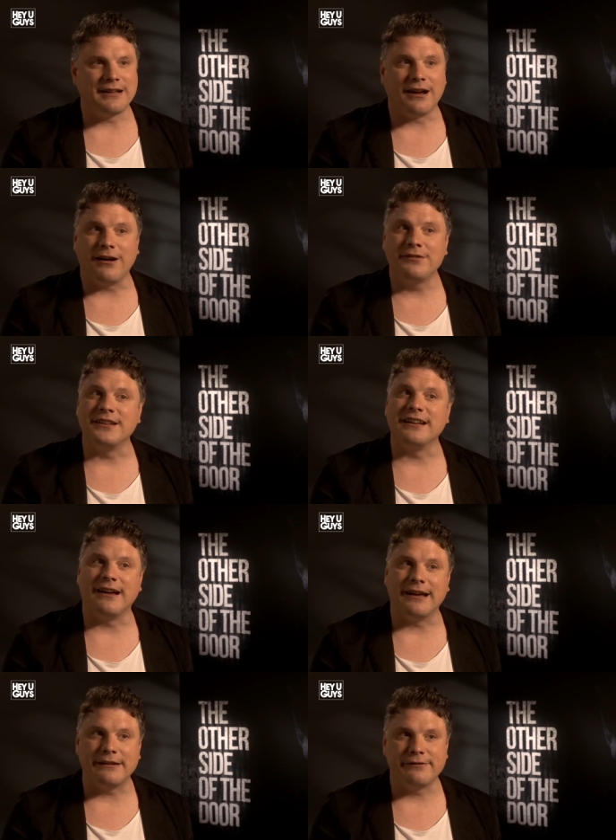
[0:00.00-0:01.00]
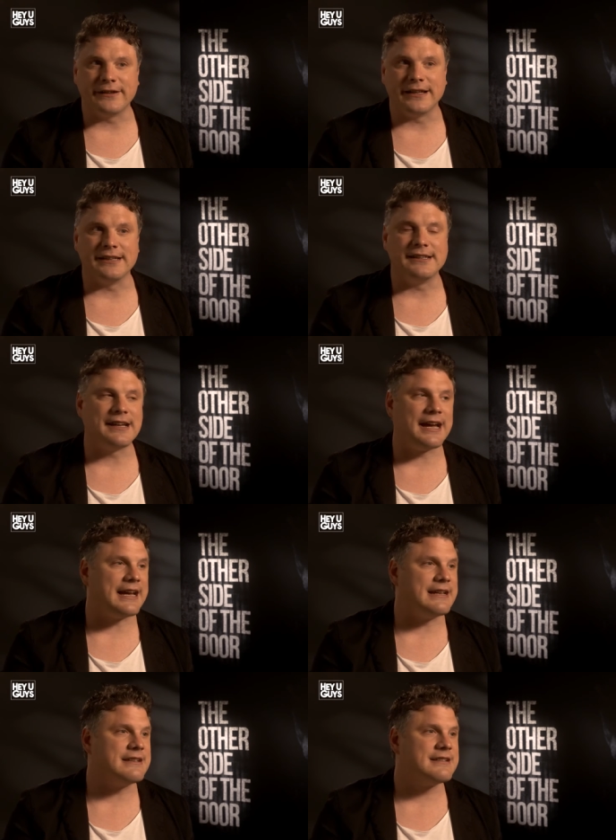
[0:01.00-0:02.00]
afterlife and
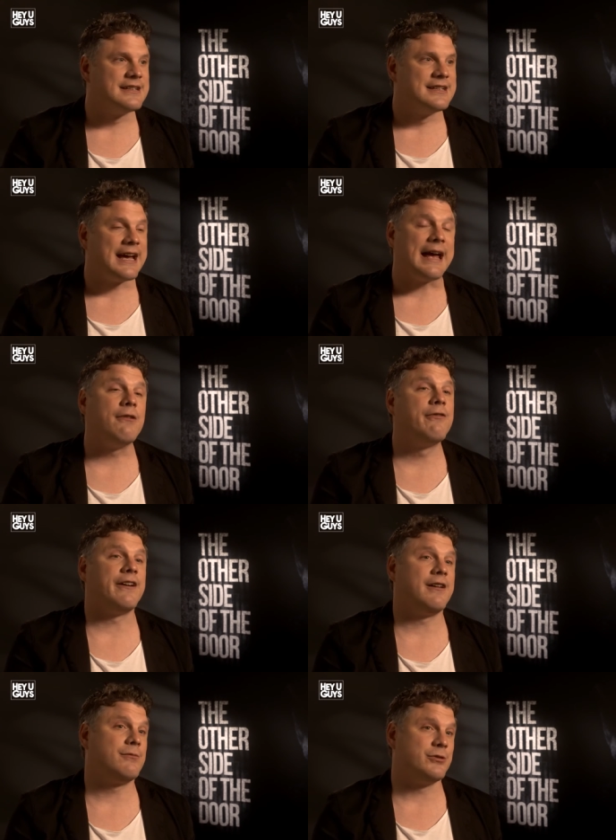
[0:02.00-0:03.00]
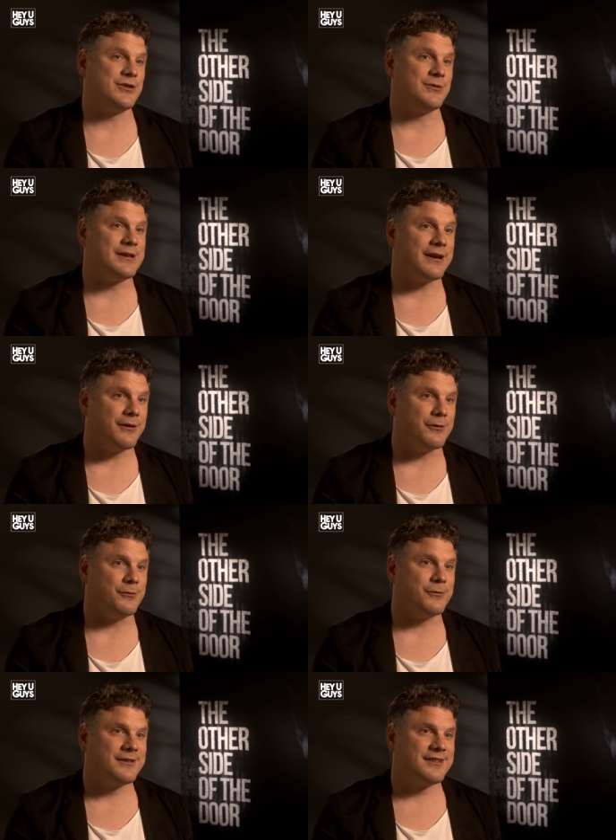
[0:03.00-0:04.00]
and how far would you go?